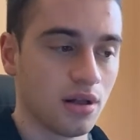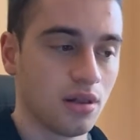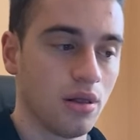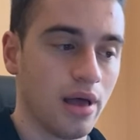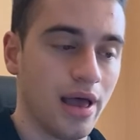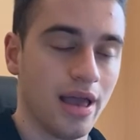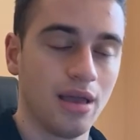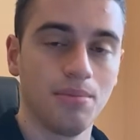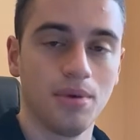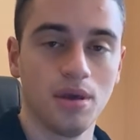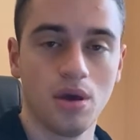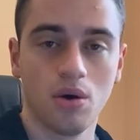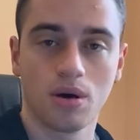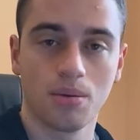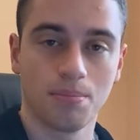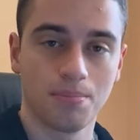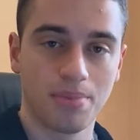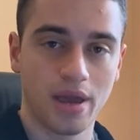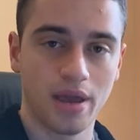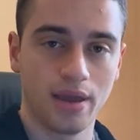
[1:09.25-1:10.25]
ABO
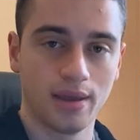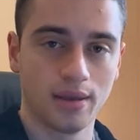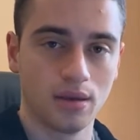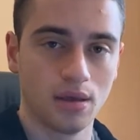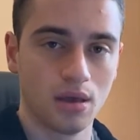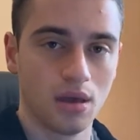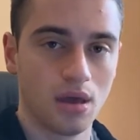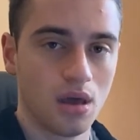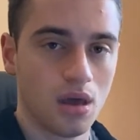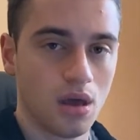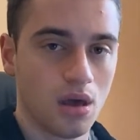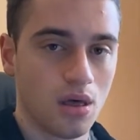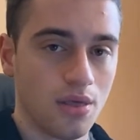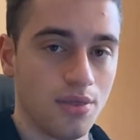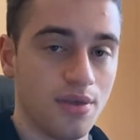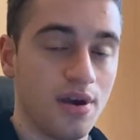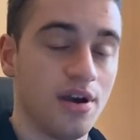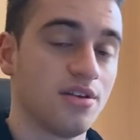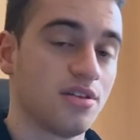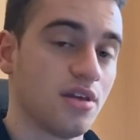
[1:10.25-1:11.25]
campaign.
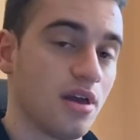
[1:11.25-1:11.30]
There's